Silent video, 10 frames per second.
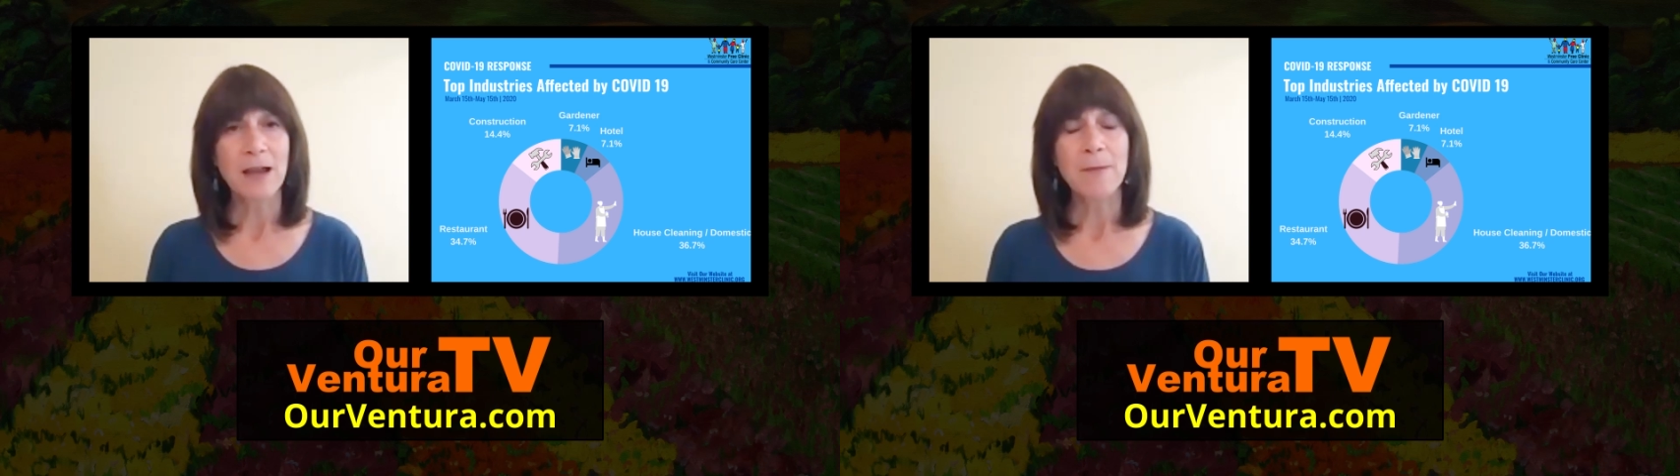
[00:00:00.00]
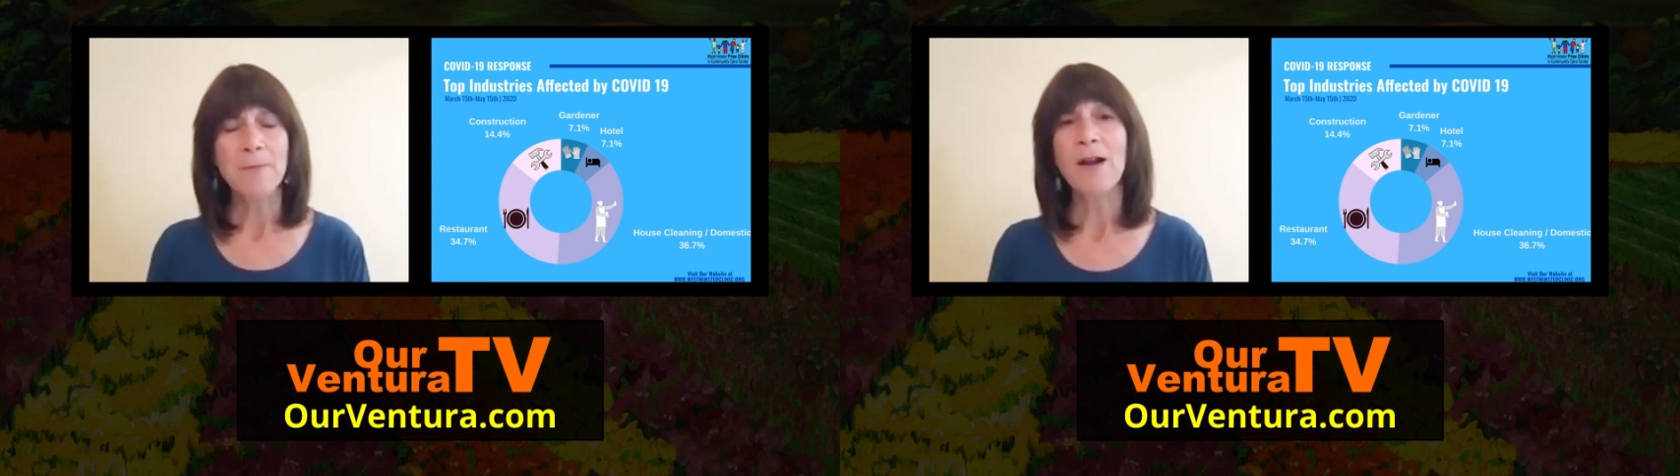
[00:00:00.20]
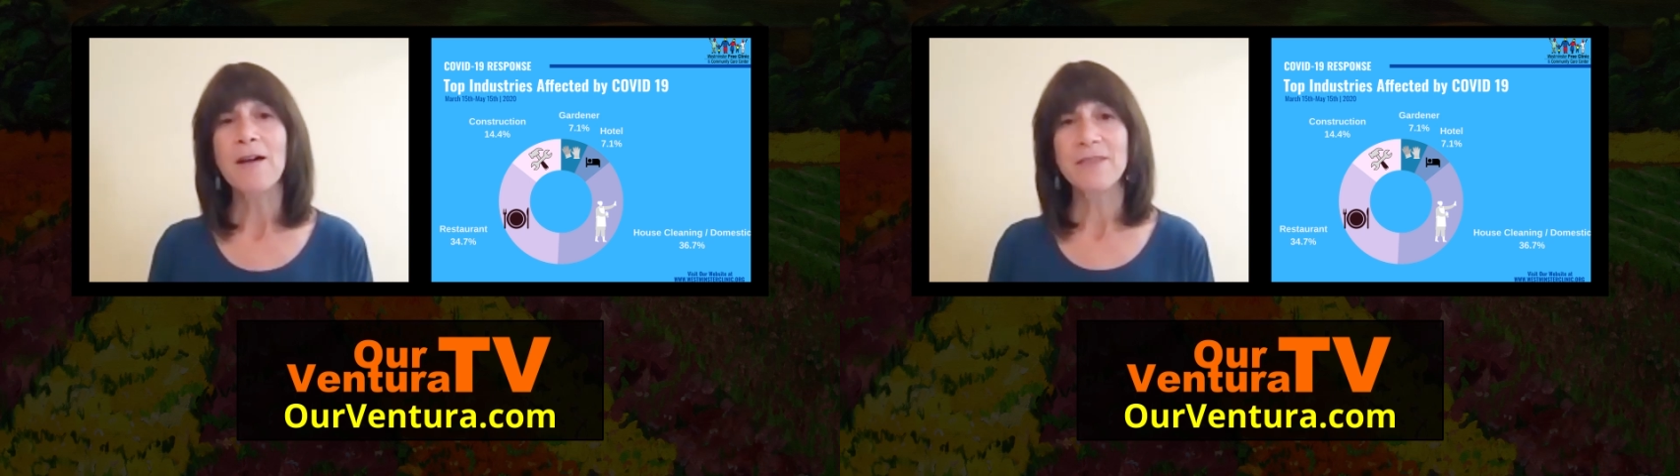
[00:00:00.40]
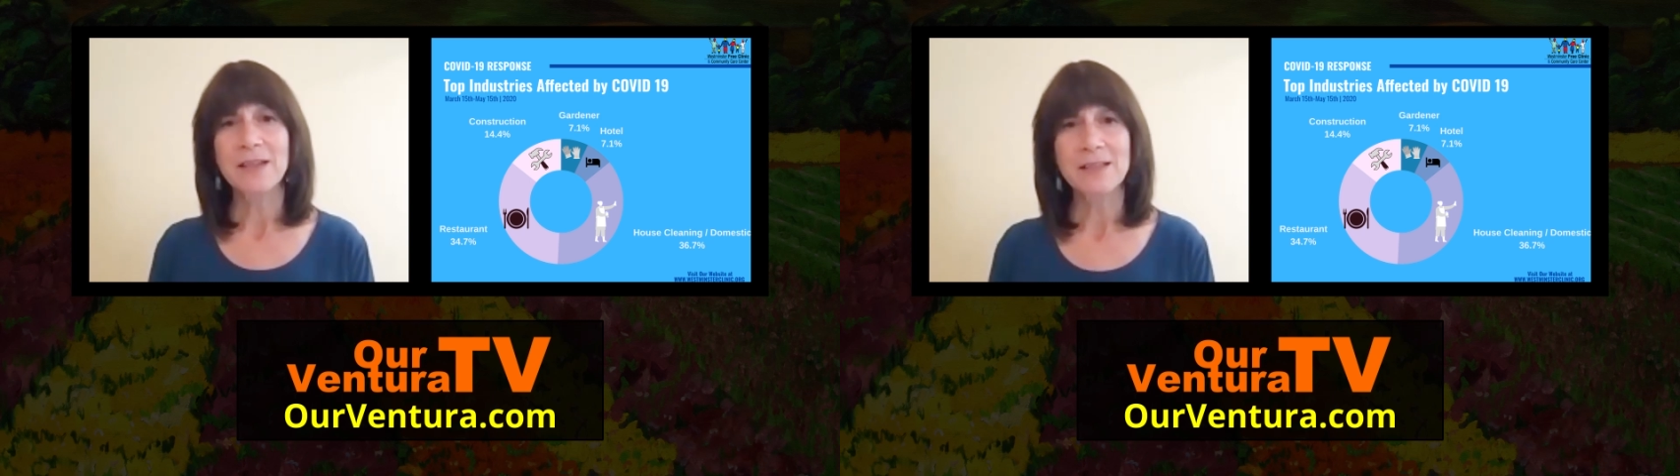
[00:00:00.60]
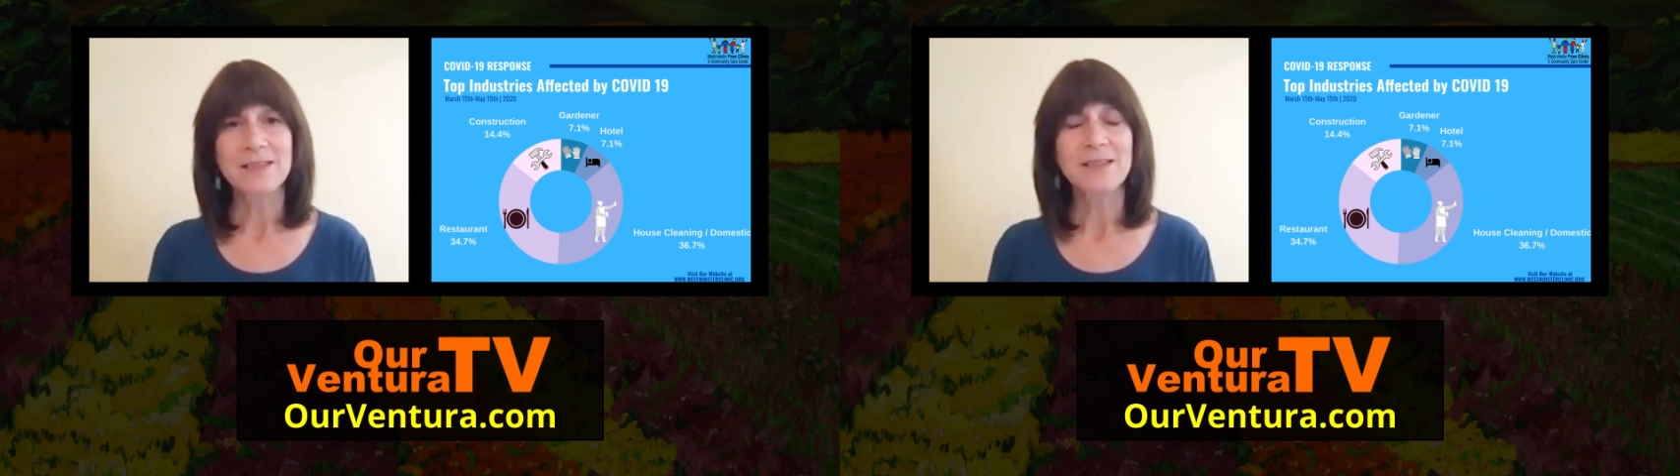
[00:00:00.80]

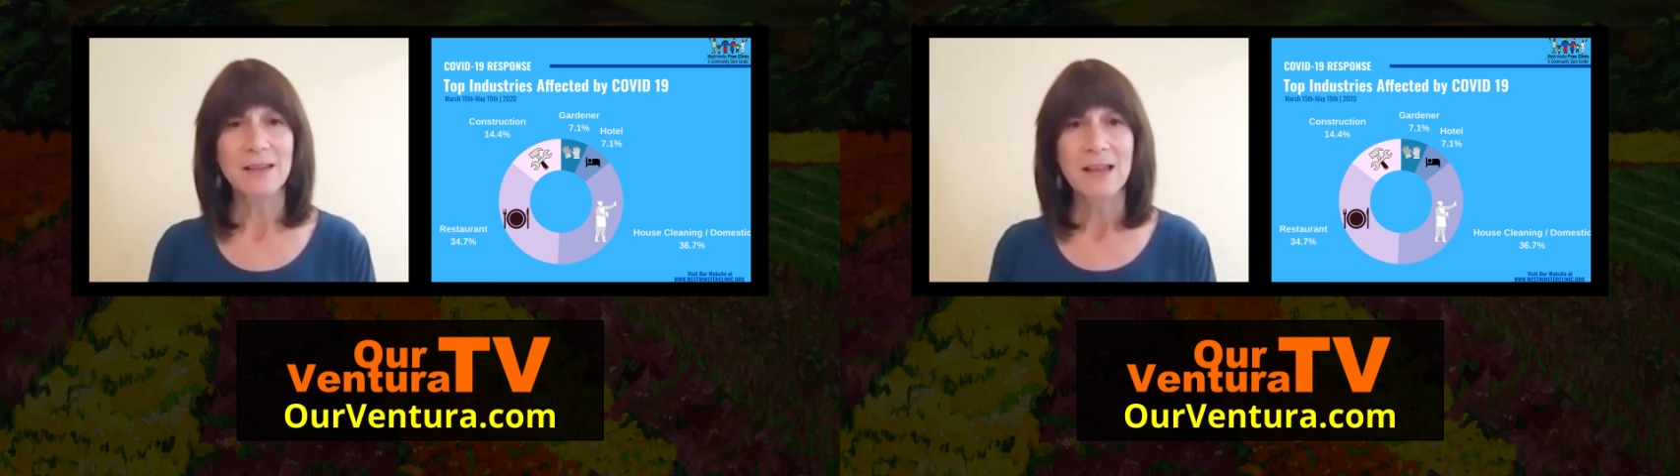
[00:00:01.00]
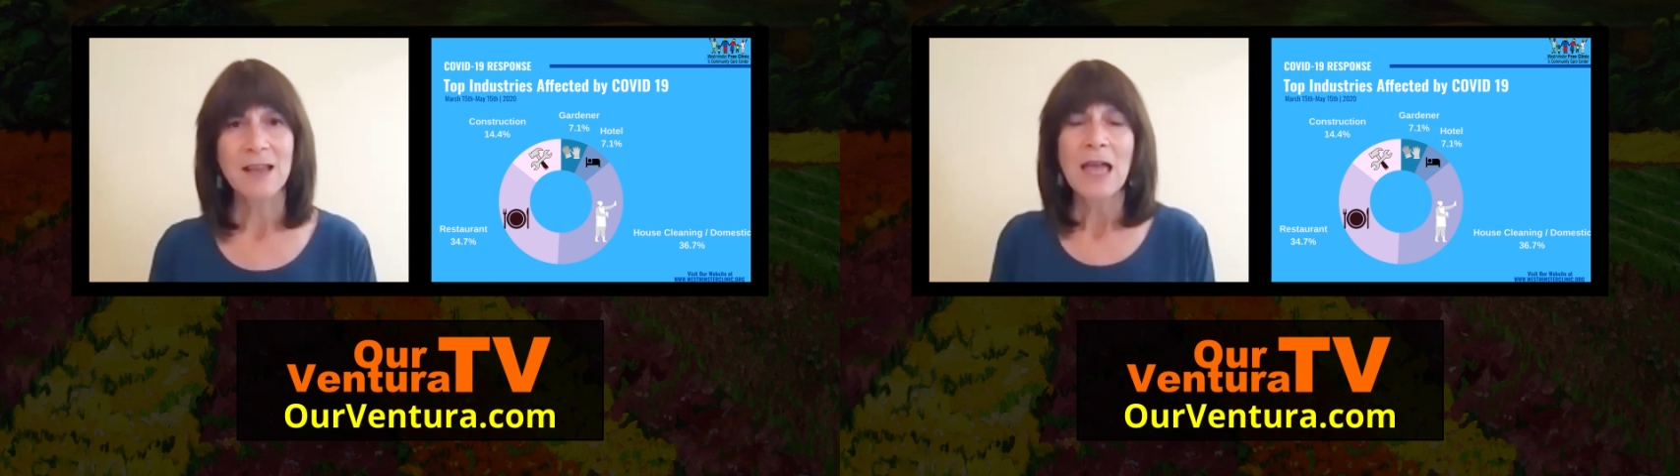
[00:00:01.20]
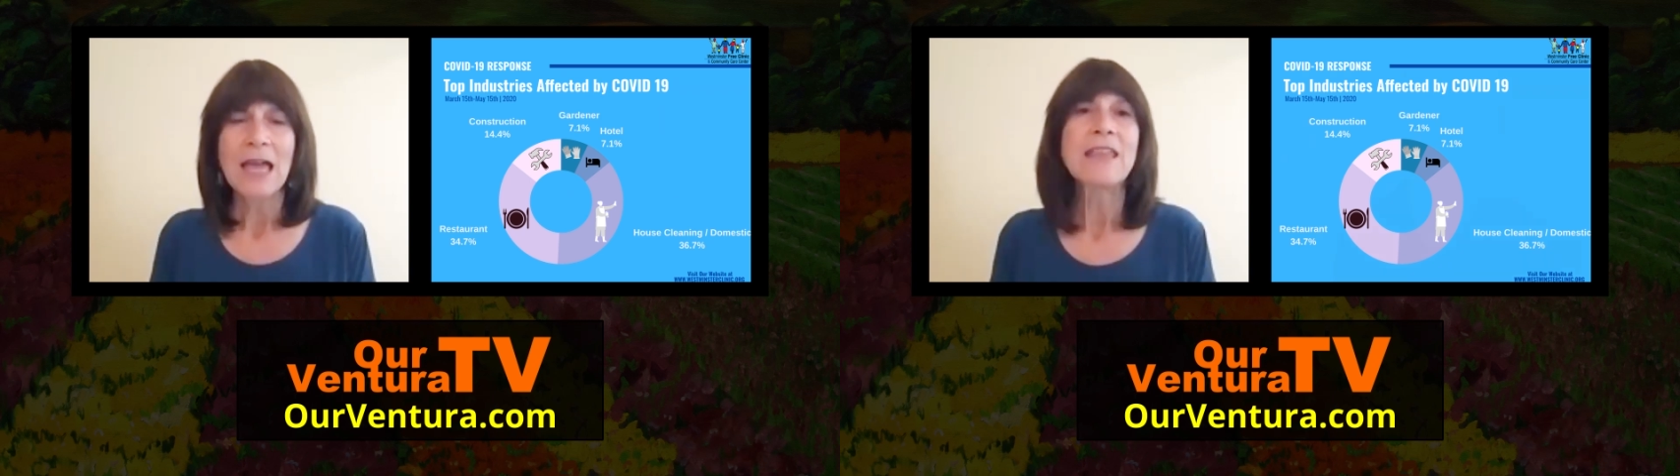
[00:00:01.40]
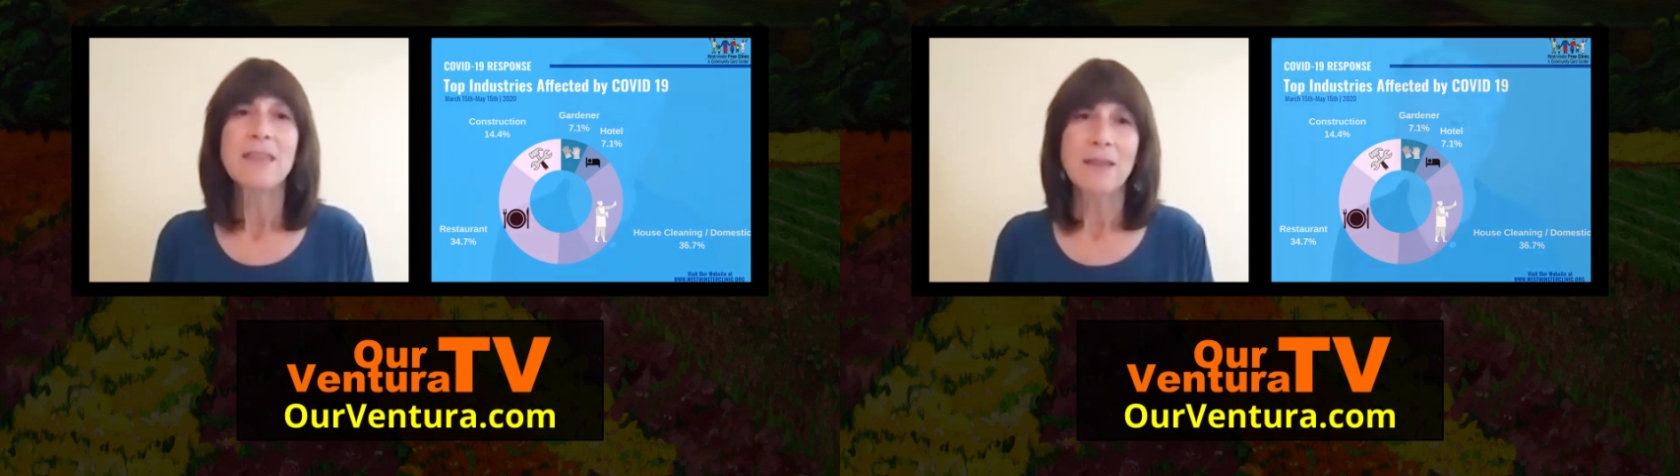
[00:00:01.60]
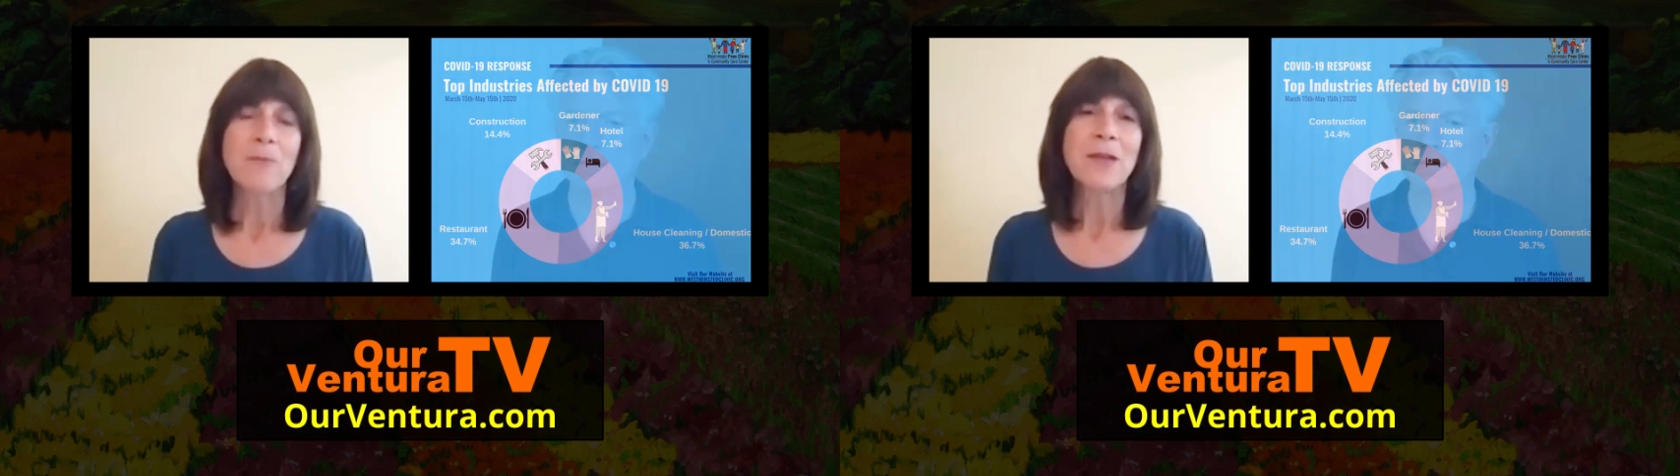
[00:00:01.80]
nonprofits and
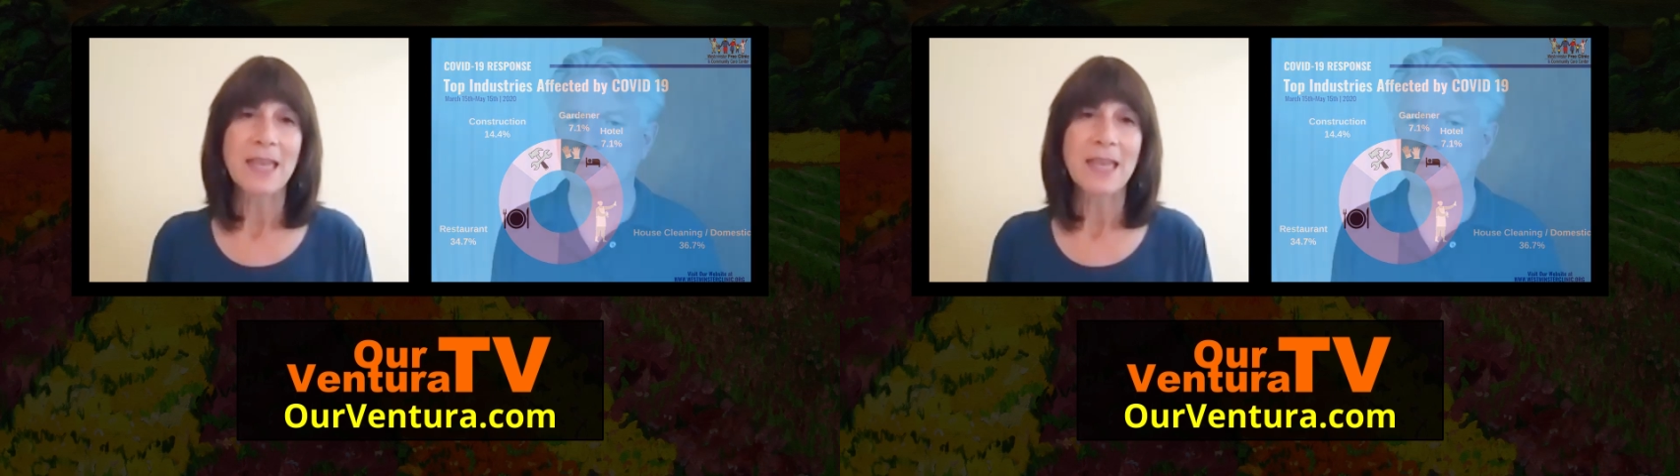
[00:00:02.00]
anything that we